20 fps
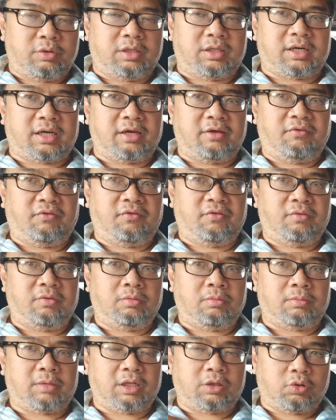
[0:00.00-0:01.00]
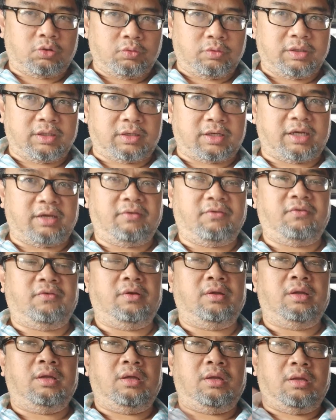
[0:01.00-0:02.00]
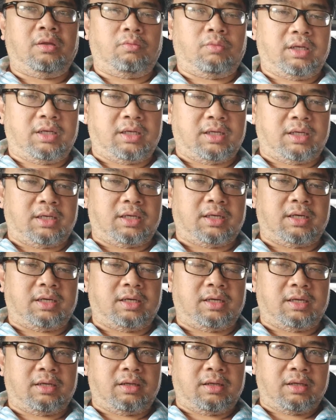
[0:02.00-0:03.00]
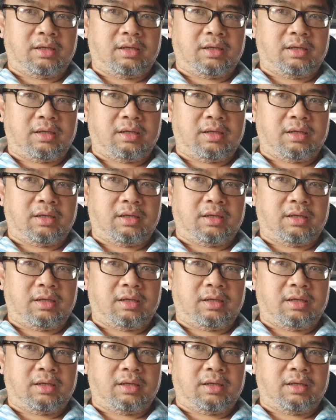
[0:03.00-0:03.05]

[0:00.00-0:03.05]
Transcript: drive but two wheel drive with the